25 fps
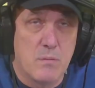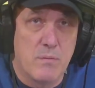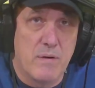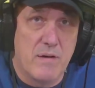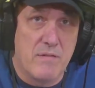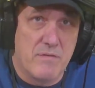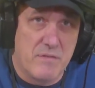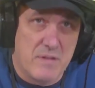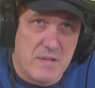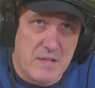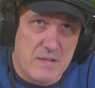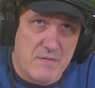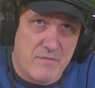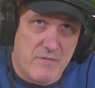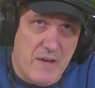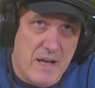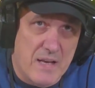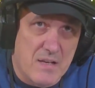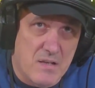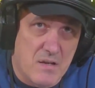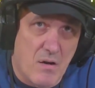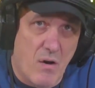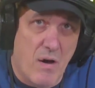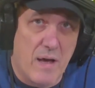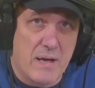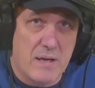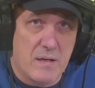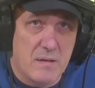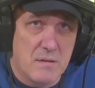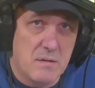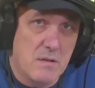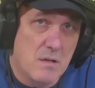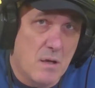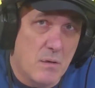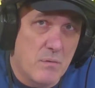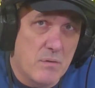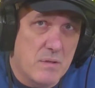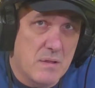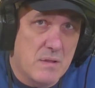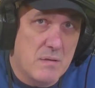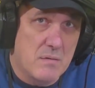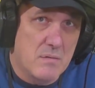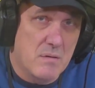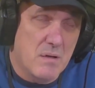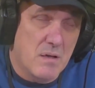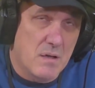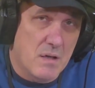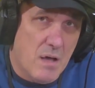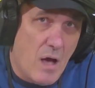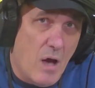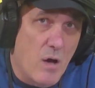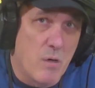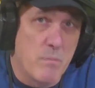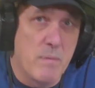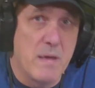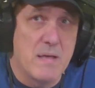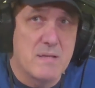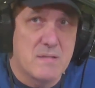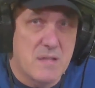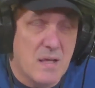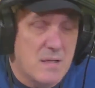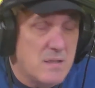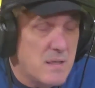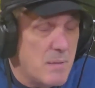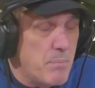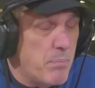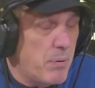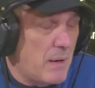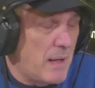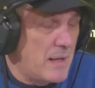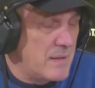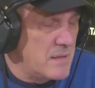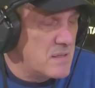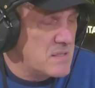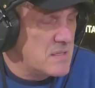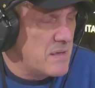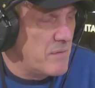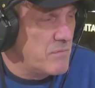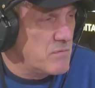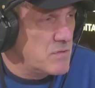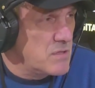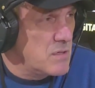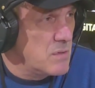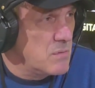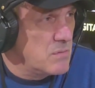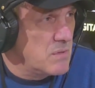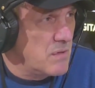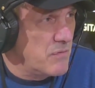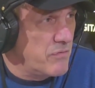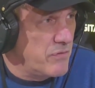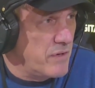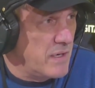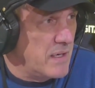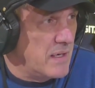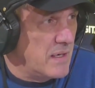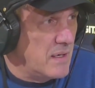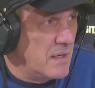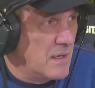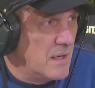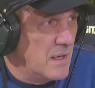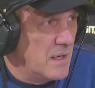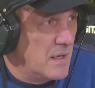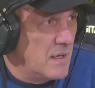Van Dijk, you know, and Gomez, they did play in the 7-2 defeat.